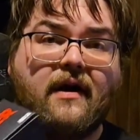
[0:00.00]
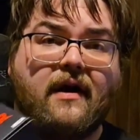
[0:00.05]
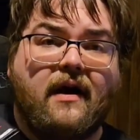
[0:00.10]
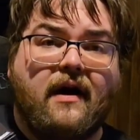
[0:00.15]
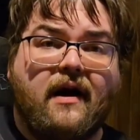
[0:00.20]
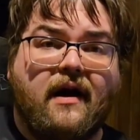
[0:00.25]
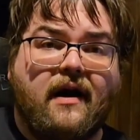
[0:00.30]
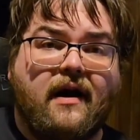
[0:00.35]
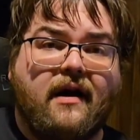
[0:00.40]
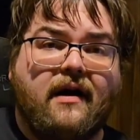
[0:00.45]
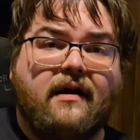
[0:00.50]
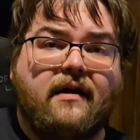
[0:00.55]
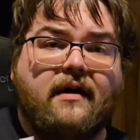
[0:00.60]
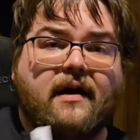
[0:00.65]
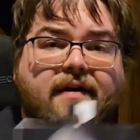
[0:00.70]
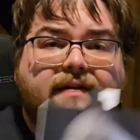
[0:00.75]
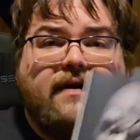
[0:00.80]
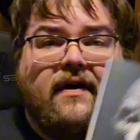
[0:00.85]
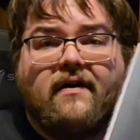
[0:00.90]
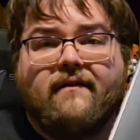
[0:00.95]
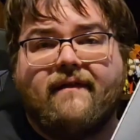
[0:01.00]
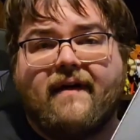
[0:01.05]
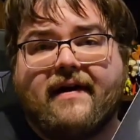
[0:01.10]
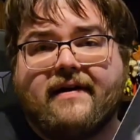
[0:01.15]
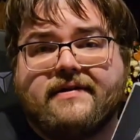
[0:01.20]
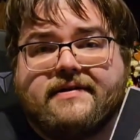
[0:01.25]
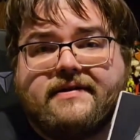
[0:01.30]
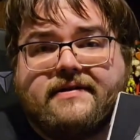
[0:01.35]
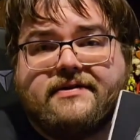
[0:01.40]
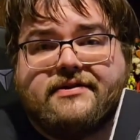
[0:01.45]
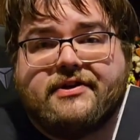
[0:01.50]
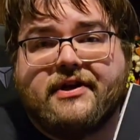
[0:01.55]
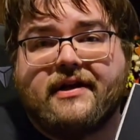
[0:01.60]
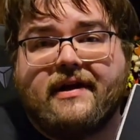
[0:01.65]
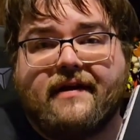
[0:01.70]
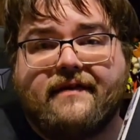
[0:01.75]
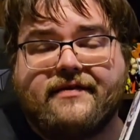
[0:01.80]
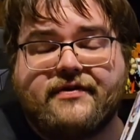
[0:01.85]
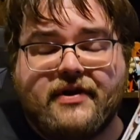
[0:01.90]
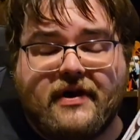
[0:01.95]
a Terrifier still sitting
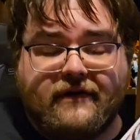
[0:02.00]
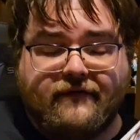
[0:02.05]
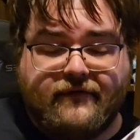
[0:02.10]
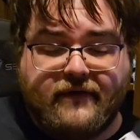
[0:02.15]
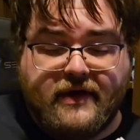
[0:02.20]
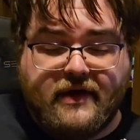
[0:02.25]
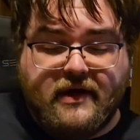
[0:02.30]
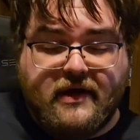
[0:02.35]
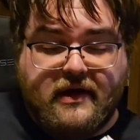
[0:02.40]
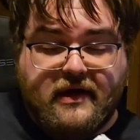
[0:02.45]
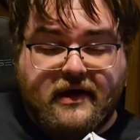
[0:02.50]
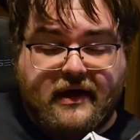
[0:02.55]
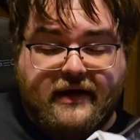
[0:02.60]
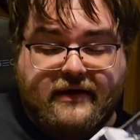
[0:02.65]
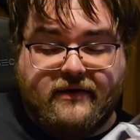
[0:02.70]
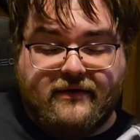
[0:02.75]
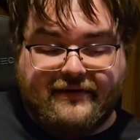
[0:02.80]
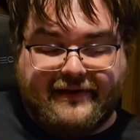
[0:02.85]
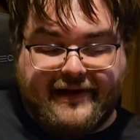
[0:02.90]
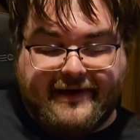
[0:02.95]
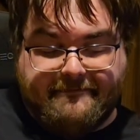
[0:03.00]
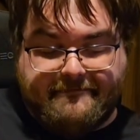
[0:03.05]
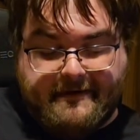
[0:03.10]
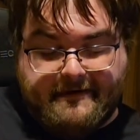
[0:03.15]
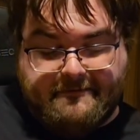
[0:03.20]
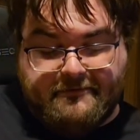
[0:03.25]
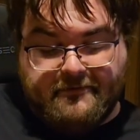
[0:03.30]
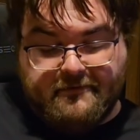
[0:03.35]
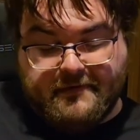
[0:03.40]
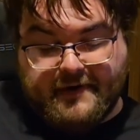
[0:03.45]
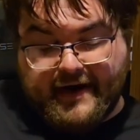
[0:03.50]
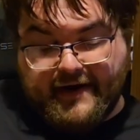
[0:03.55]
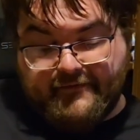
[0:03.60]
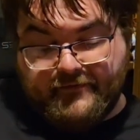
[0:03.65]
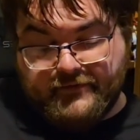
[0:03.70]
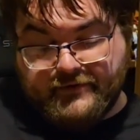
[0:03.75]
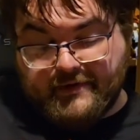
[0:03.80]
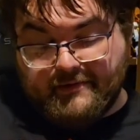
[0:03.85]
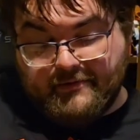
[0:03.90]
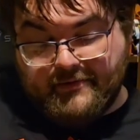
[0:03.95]
on the shelf. I know a lot of people were
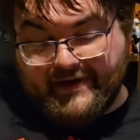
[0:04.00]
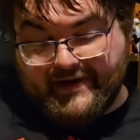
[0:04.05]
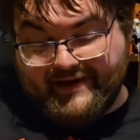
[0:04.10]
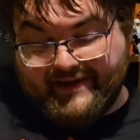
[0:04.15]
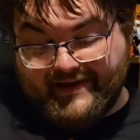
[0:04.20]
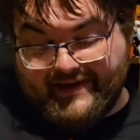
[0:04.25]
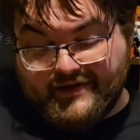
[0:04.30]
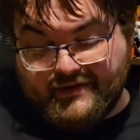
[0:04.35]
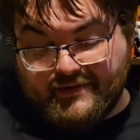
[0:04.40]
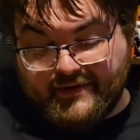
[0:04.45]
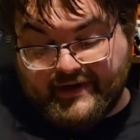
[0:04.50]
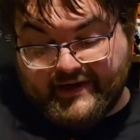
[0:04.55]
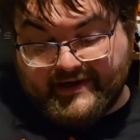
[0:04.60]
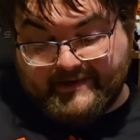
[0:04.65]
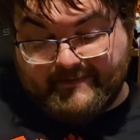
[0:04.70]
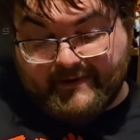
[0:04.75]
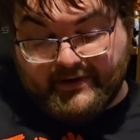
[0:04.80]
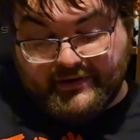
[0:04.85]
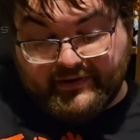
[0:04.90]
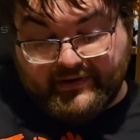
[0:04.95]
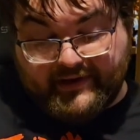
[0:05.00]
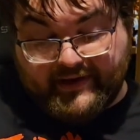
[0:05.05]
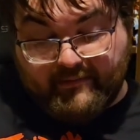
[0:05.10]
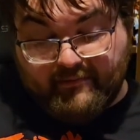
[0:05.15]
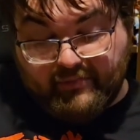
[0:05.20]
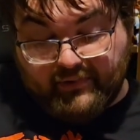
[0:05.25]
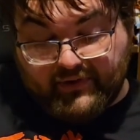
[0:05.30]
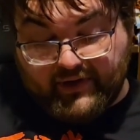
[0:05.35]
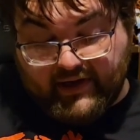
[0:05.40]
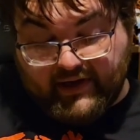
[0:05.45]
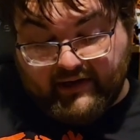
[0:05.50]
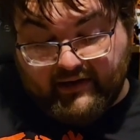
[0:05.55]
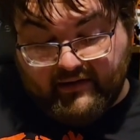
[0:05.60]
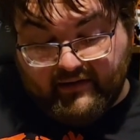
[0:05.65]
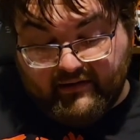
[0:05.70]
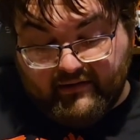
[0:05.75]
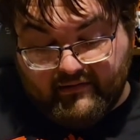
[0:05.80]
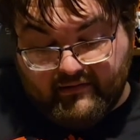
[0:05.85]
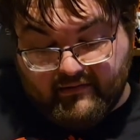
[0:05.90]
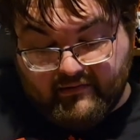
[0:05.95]
having trouble getting this one, and especially the
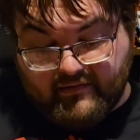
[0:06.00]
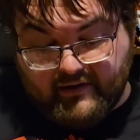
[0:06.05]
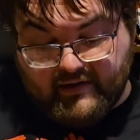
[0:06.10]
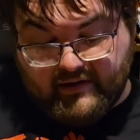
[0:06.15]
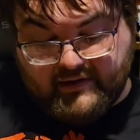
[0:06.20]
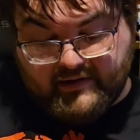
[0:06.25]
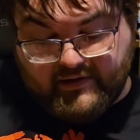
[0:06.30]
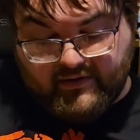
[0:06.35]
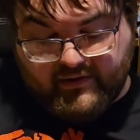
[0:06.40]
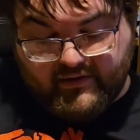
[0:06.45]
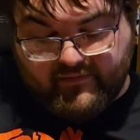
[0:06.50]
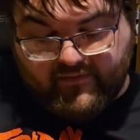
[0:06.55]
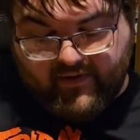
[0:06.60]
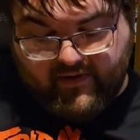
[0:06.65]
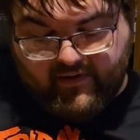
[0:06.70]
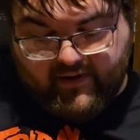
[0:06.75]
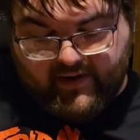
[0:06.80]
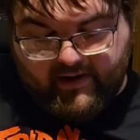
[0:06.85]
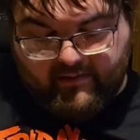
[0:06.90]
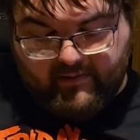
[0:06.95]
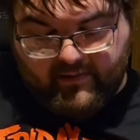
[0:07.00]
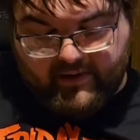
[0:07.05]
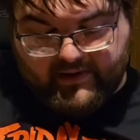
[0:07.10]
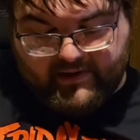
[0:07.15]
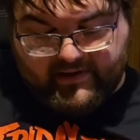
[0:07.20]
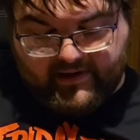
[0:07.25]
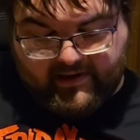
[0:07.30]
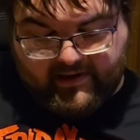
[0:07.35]
blood-soaked variant, but